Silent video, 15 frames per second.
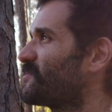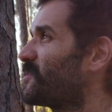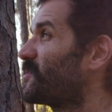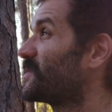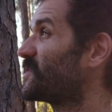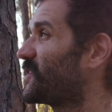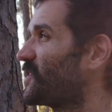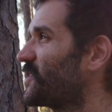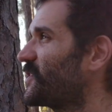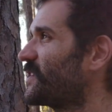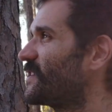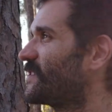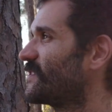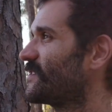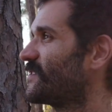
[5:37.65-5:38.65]
will return
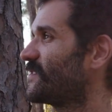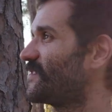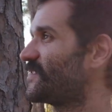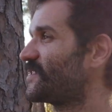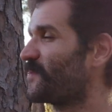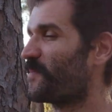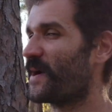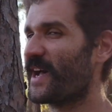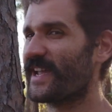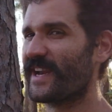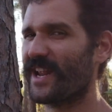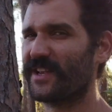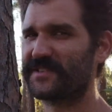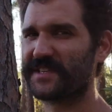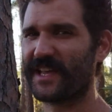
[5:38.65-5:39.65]
to
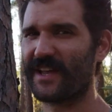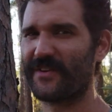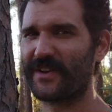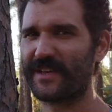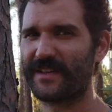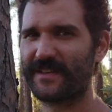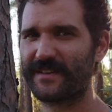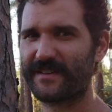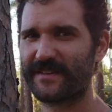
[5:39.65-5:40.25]
Pinellas County.